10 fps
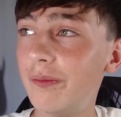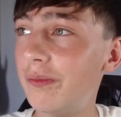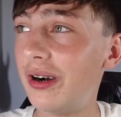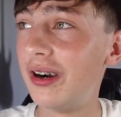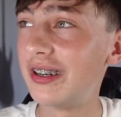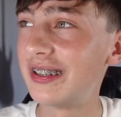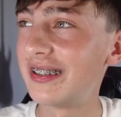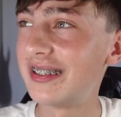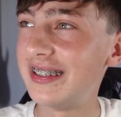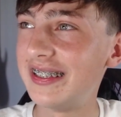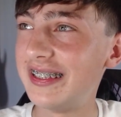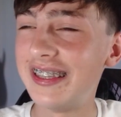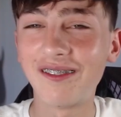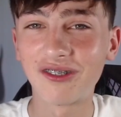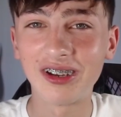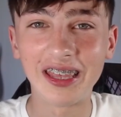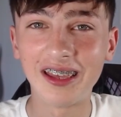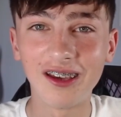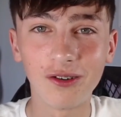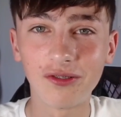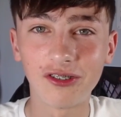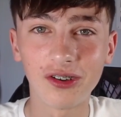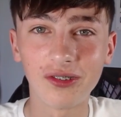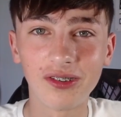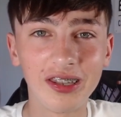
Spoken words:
but he never really hit it off for Chelsea.